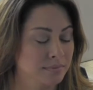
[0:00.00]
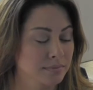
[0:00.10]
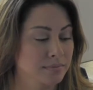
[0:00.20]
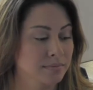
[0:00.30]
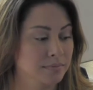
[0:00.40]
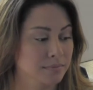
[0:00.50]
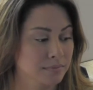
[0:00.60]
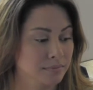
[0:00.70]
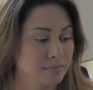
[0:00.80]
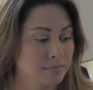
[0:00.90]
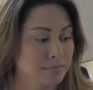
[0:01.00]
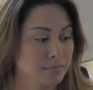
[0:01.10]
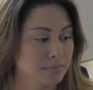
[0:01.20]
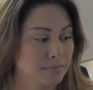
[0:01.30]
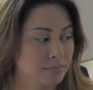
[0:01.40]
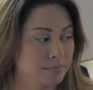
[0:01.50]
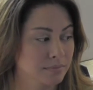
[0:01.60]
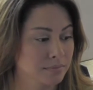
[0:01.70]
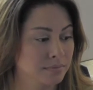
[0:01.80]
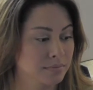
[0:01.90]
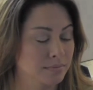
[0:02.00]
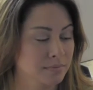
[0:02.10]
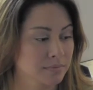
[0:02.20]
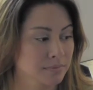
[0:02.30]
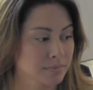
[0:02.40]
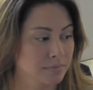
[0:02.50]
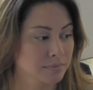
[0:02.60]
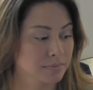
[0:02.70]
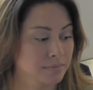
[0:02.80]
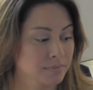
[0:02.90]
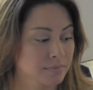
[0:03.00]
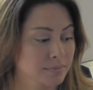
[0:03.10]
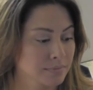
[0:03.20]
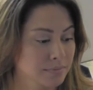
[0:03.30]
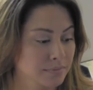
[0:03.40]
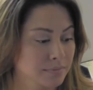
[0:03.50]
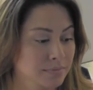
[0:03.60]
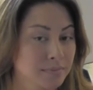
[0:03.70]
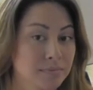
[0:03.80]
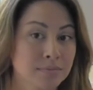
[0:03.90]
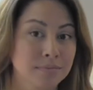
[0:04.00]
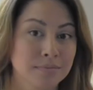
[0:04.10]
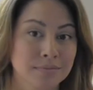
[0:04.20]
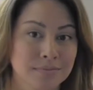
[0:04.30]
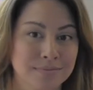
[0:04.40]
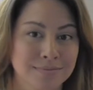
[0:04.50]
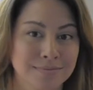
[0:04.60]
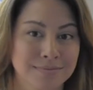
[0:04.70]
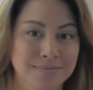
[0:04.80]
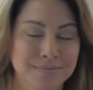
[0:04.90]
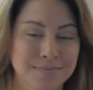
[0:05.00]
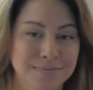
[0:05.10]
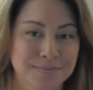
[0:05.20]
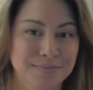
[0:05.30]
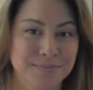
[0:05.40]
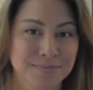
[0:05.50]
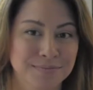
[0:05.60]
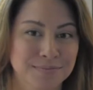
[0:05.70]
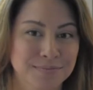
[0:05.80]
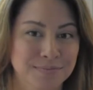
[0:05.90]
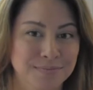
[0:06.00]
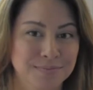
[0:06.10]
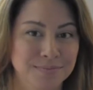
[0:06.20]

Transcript: The person shown says nothing.